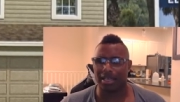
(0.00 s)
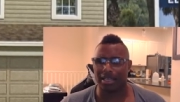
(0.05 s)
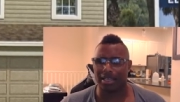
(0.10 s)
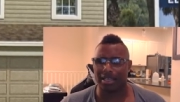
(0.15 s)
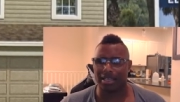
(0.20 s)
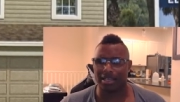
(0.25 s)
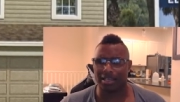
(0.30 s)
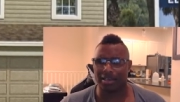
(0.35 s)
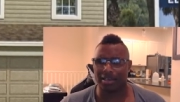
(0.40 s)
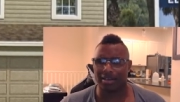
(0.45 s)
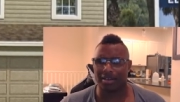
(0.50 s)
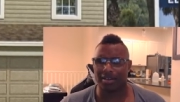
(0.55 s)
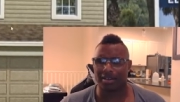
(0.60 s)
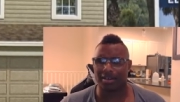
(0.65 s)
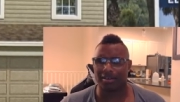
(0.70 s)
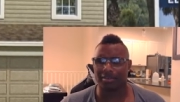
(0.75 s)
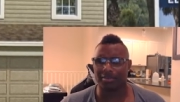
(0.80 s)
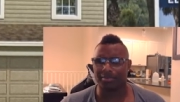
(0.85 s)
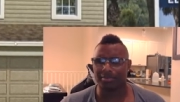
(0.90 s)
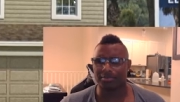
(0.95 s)

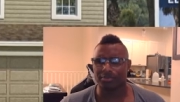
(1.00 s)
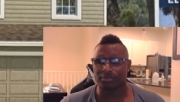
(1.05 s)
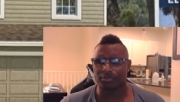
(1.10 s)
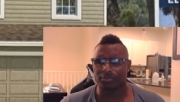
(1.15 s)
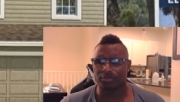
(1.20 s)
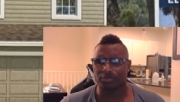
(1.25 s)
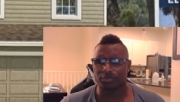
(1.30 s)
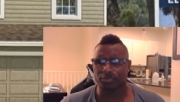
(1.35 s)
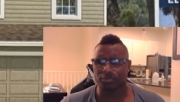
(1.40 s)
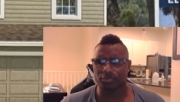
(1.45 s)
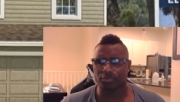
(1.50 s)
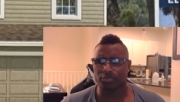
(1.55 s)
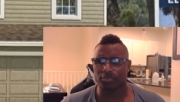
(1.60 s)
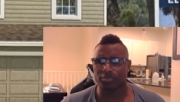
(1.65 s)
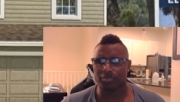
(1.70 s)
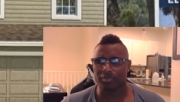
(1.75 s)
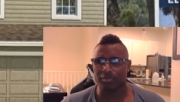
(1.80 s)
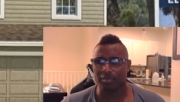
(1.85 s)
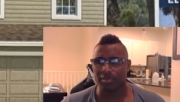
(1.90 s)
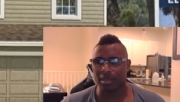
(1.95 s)
here,
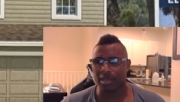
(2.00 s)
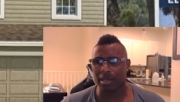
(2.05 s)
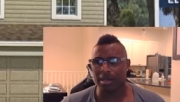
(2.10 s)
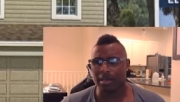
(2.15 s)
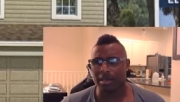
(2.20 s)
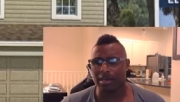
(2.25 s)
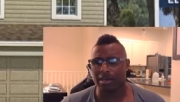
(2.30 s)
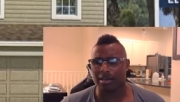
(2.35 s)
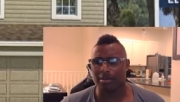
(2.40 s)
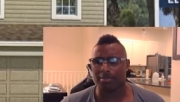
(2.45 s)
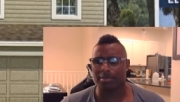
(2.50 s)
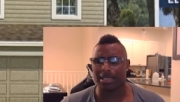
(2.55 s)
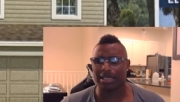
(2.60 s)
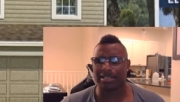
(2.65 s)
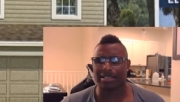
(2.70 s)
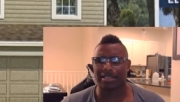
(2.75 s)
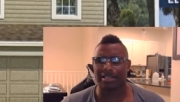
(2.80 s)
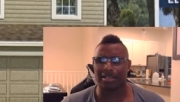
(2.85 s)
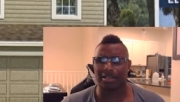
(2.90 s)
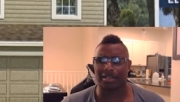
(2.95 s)
um,
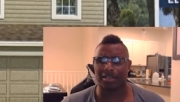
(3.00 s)
it's going to